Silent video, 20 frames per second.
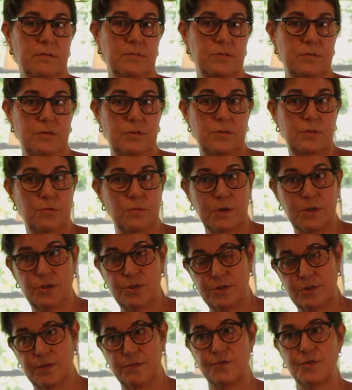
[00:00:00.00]
2
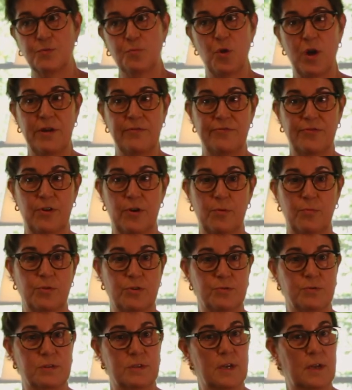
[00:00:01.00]
inches of spray foam,
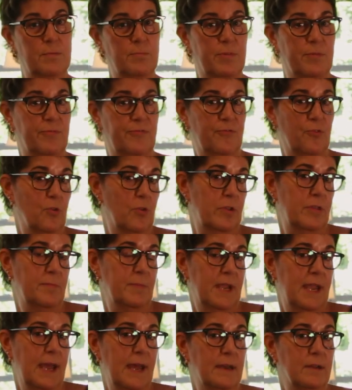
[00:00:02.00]
which was done before the
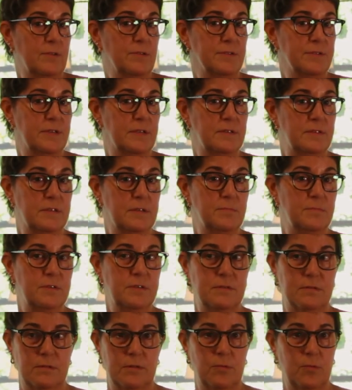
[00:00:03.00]
mechanical
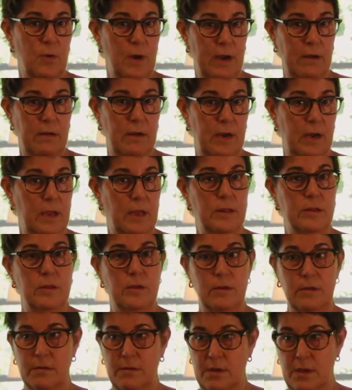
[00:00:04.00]
systems, the wiring and
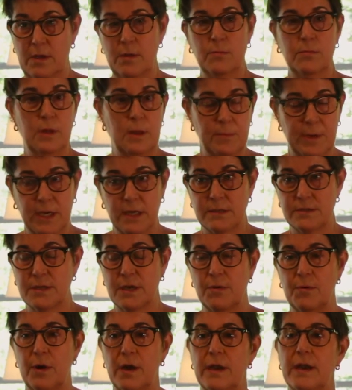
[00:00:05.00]
the plumbing and
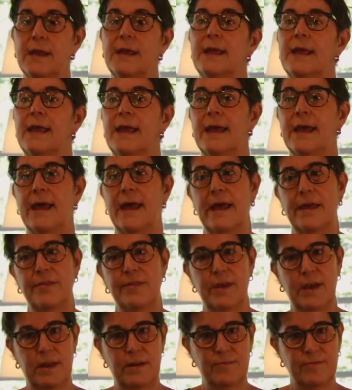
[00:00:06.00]
so on,
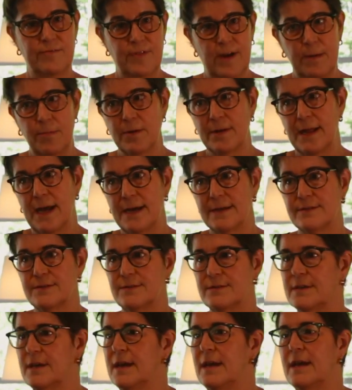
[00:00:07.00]
and then
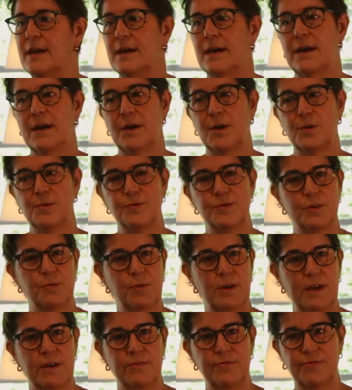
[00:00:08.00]
fiberglass. So
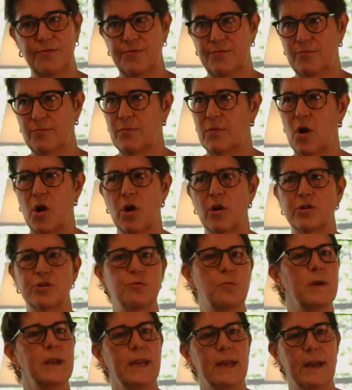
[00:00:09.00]
we have
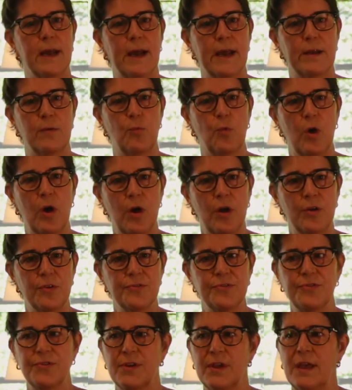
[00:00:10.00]
R29
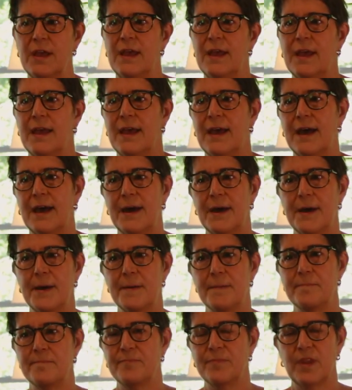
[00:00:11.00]
walls,
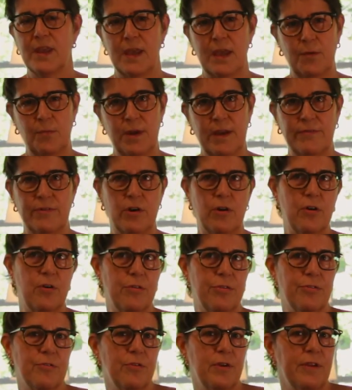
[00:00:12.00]
and we have an
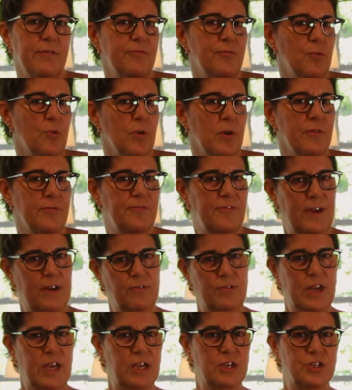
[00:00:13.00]
R34
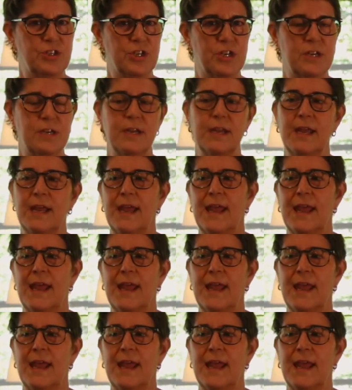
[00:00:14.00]
foundation.